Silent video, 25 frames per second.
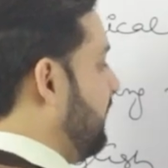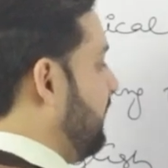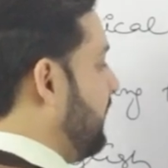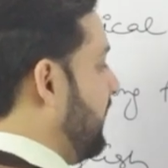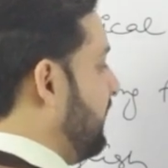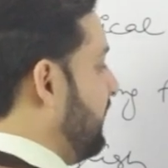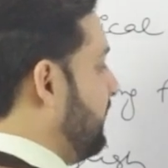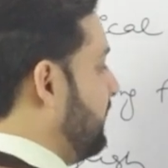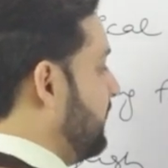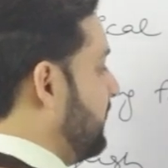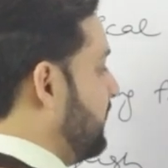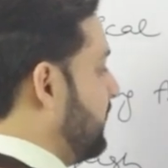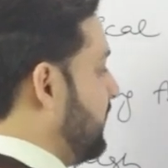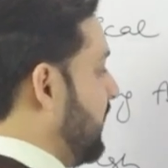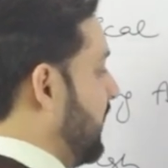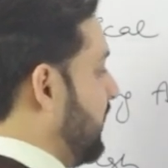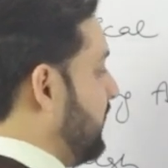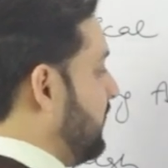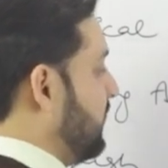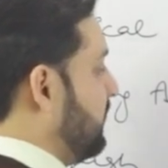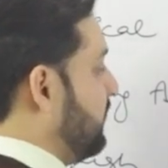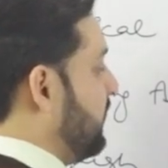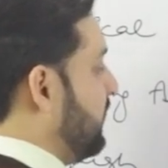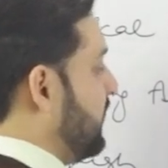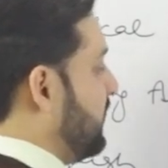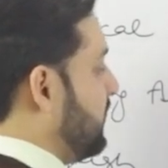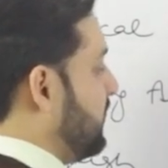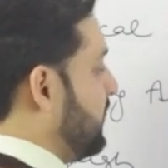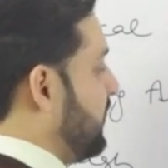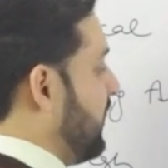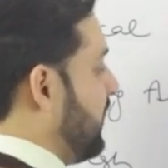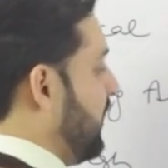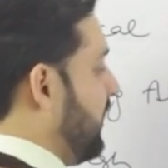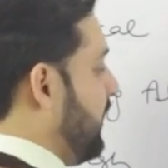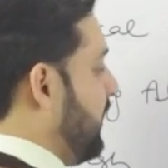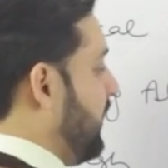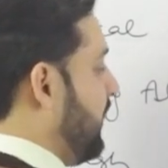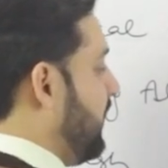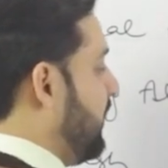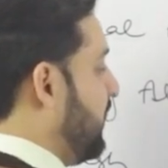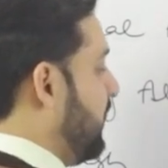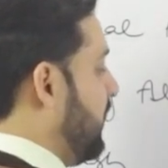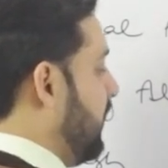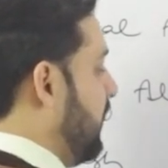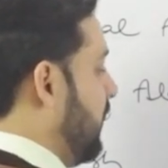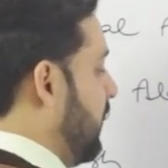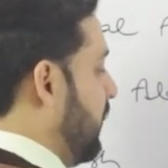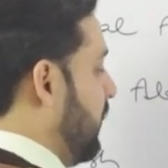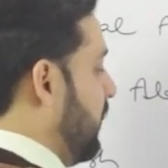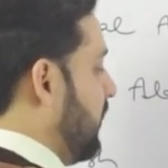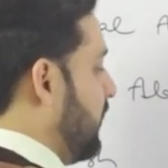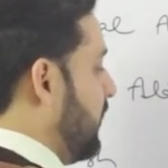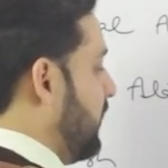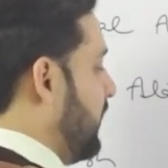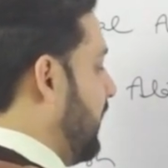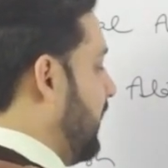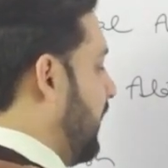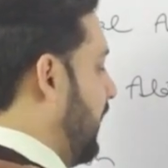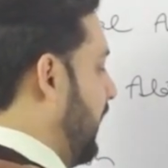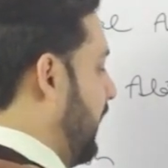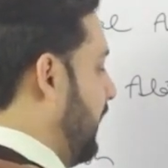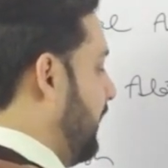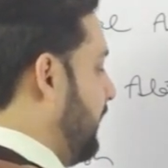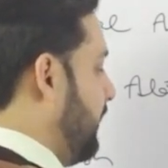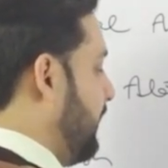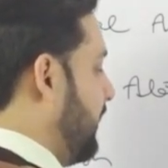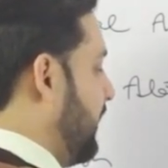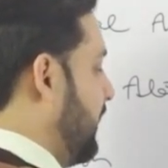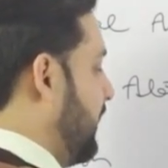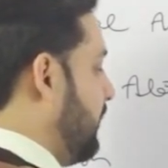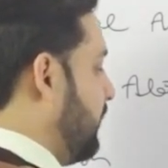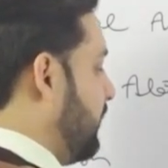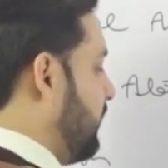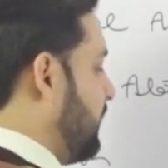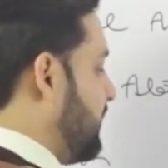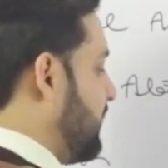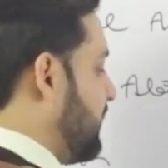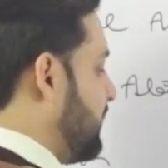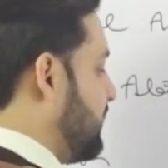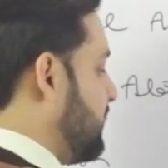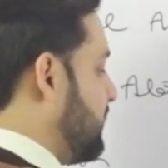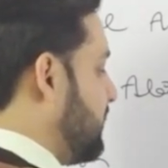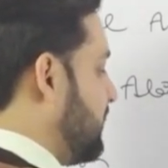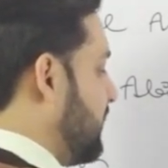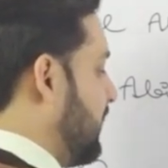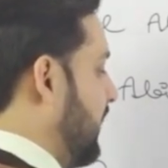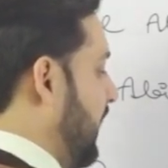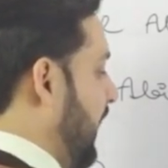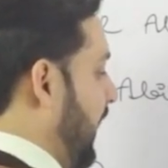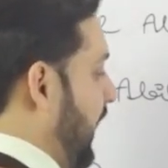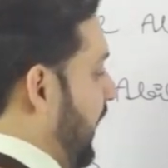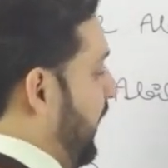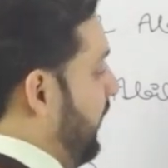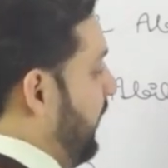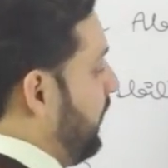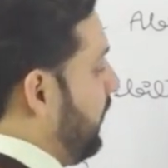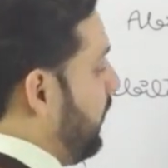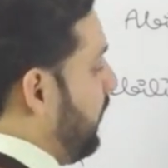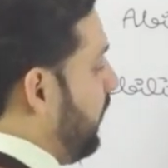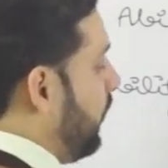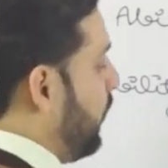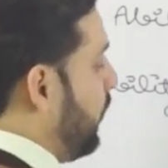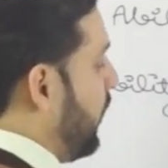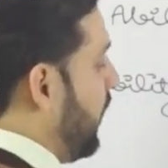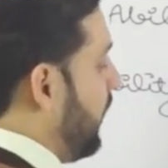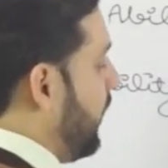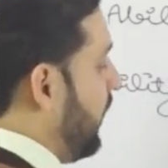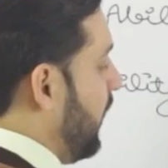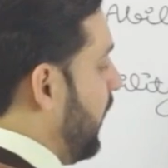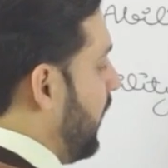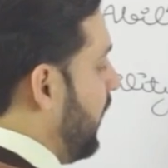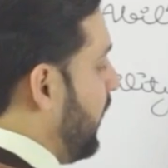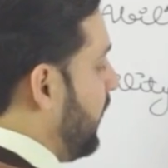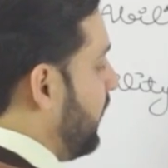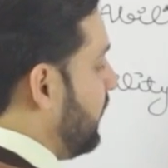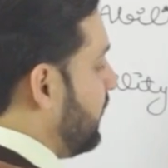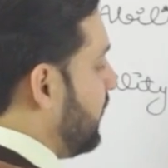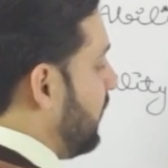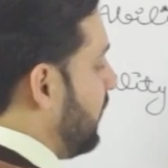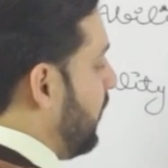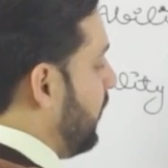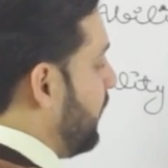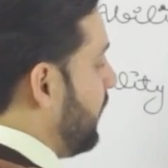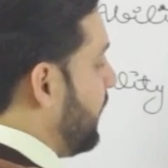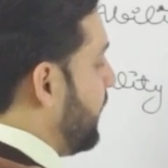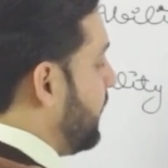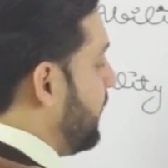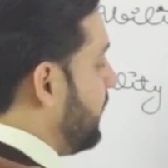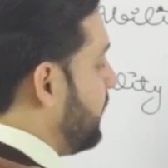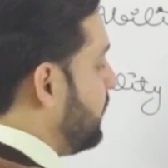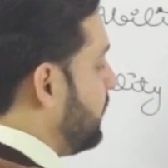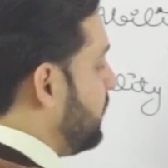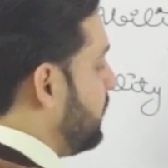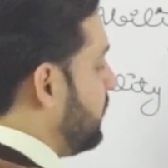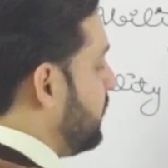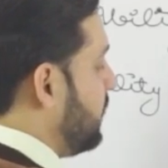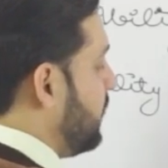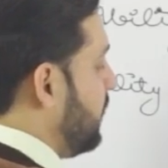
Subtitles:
and this one is 30. There are 100 questions and 1 hour is allotted.